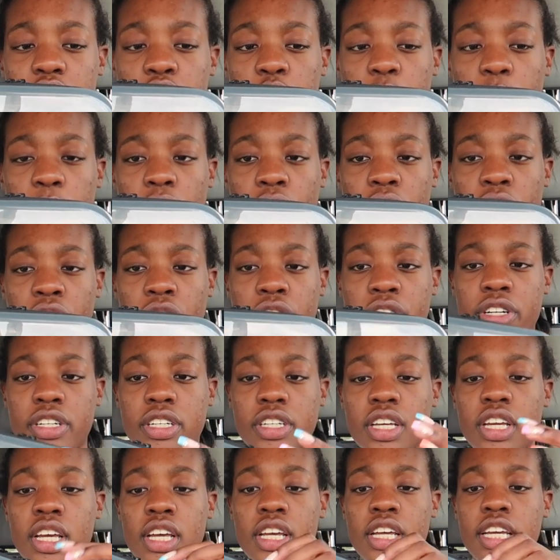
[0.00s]
super hard,
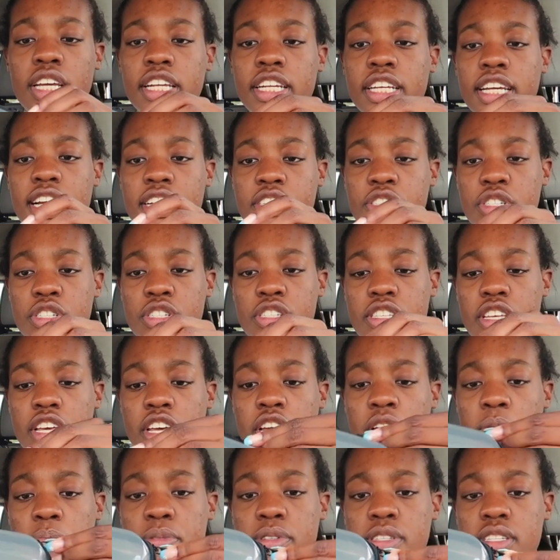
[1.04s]
and it actually
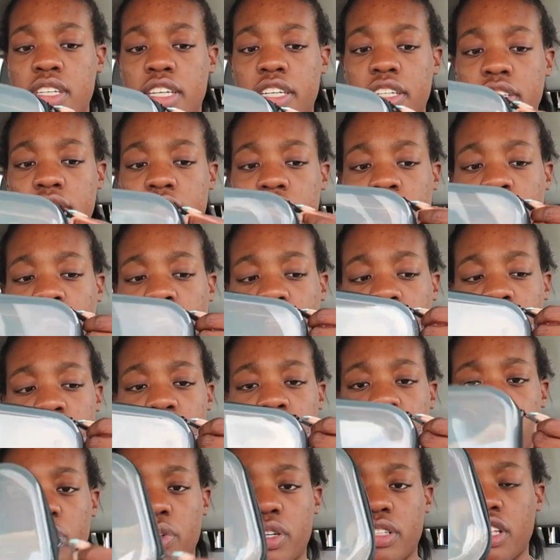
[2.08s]
zips and it's
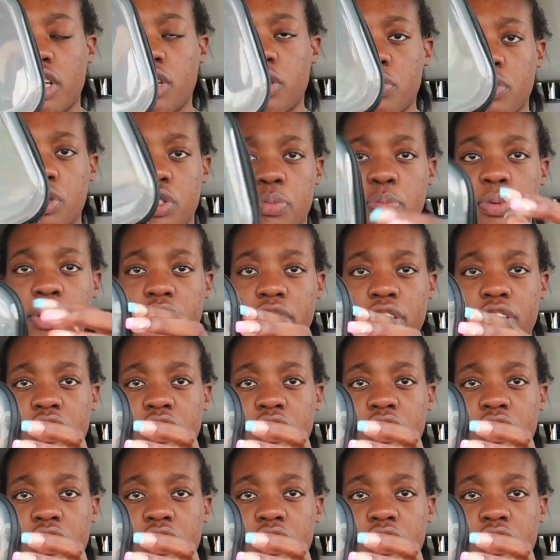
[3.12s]
clear, so I thought it was pretty